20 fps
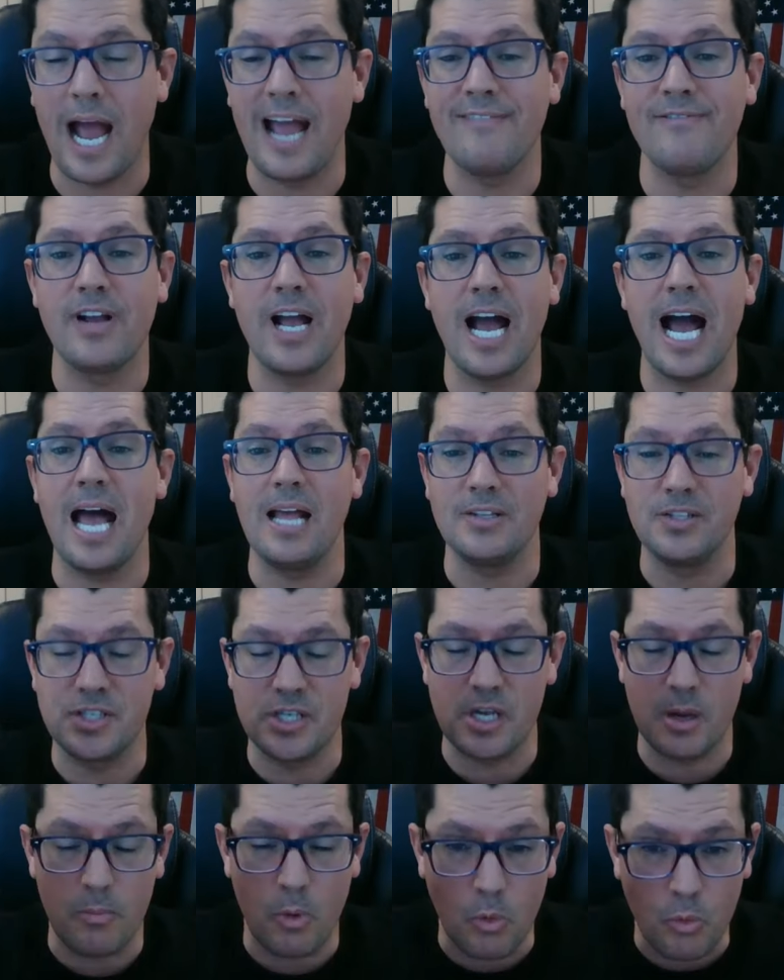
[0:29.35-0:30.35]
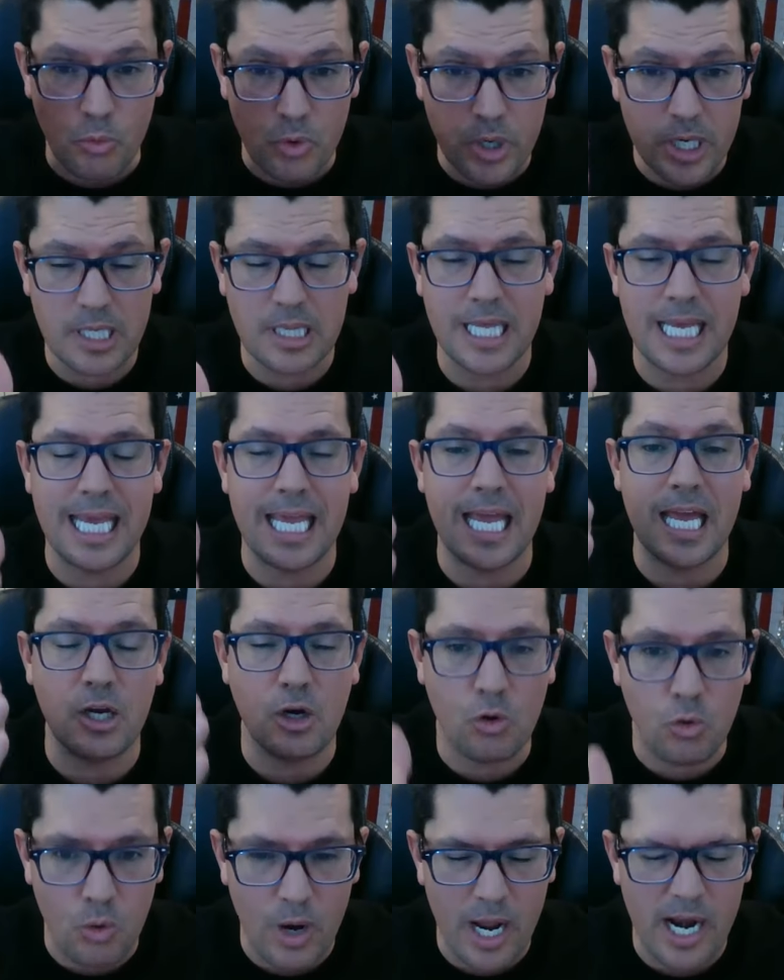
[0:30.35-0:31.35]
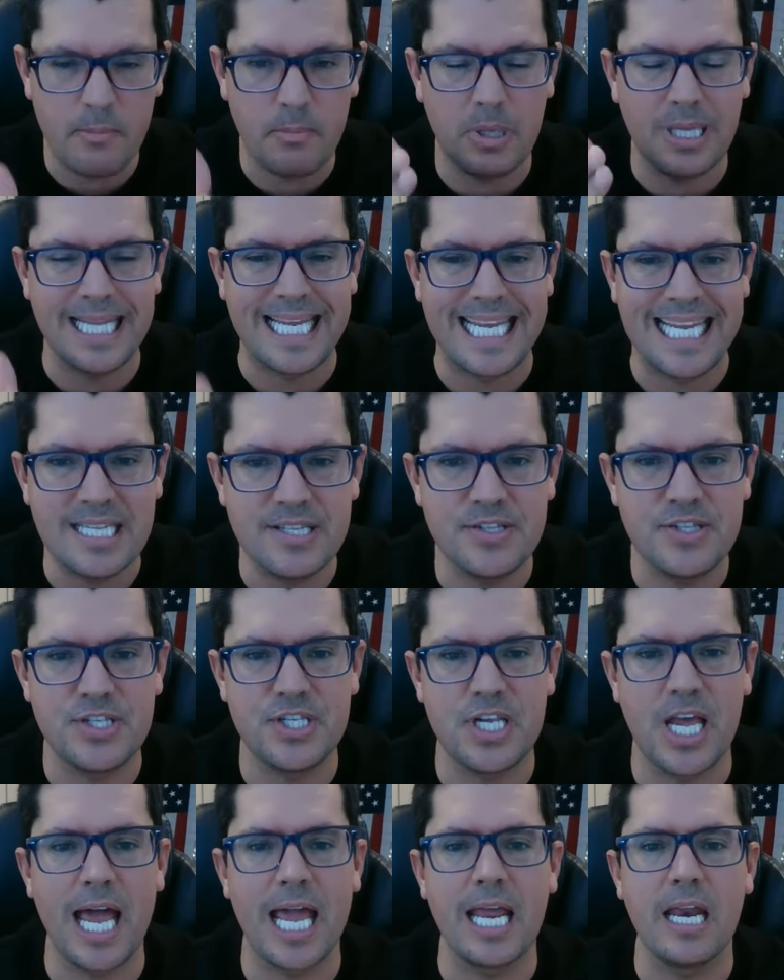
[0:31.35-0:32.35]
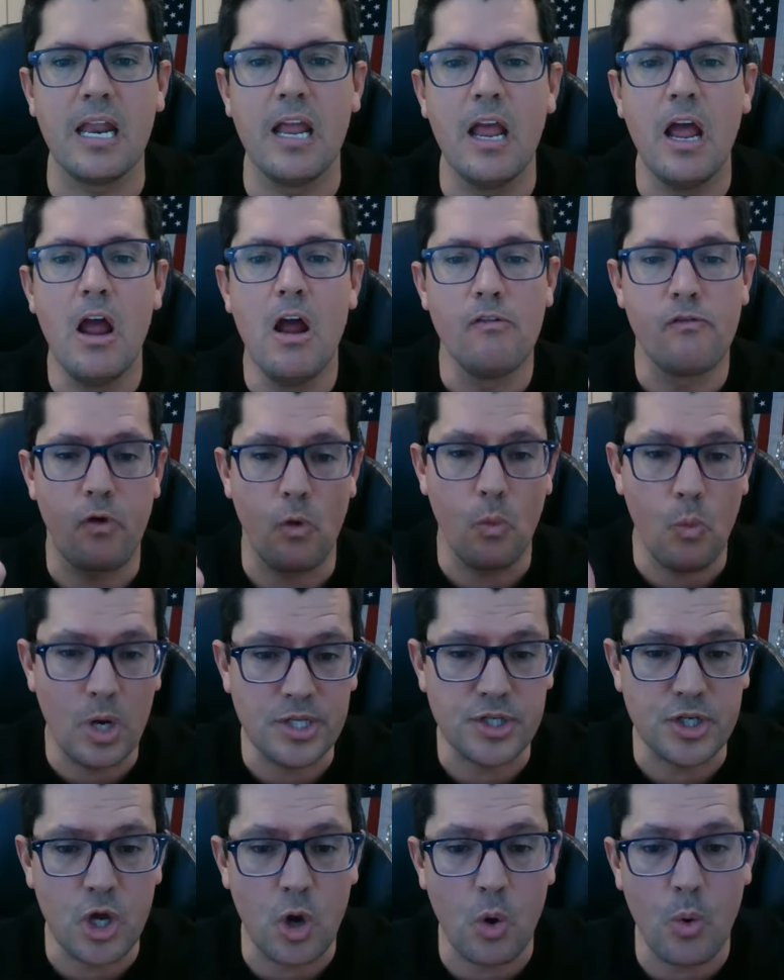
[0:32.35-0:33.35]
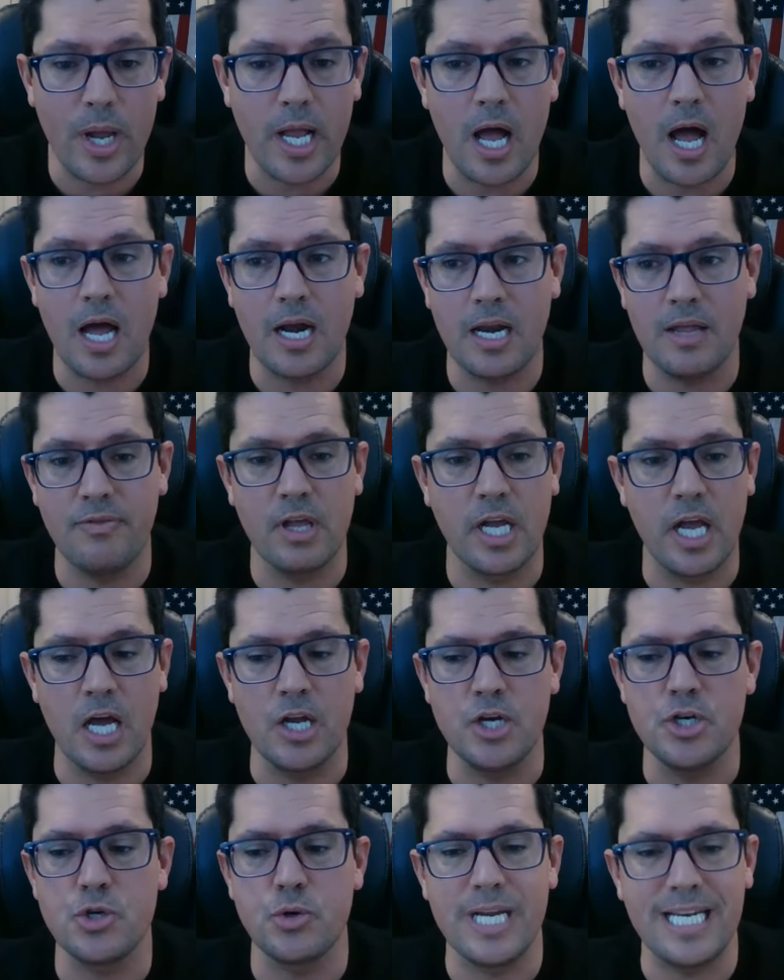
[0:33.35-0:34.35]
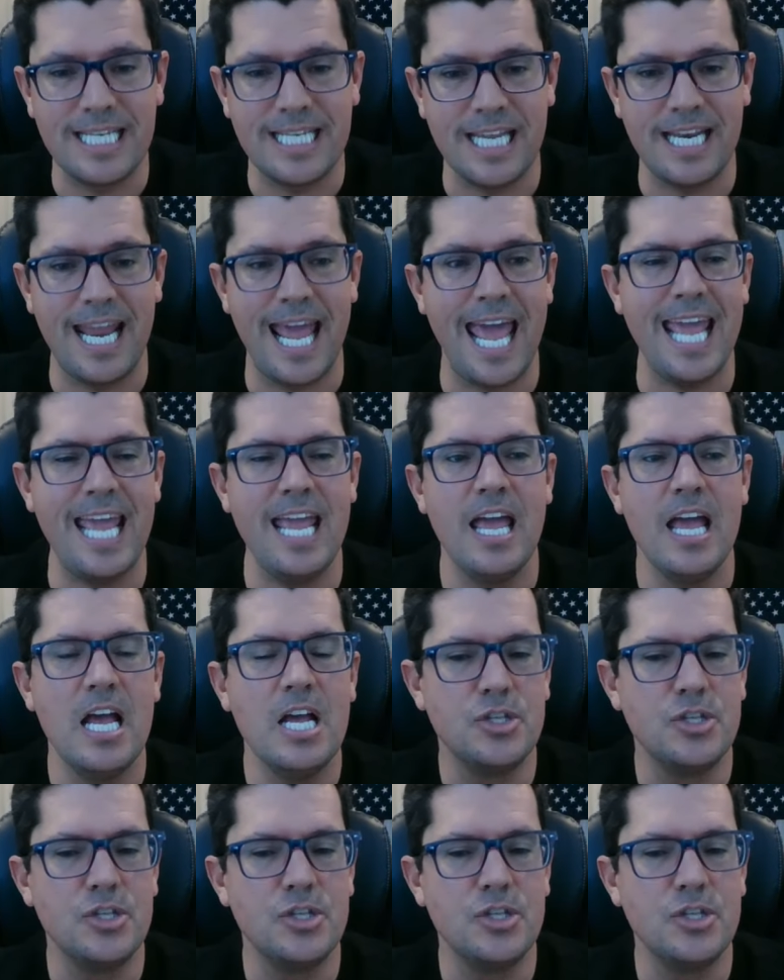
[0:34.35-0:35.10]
I've got some really incredible insight for what's going on in the country today.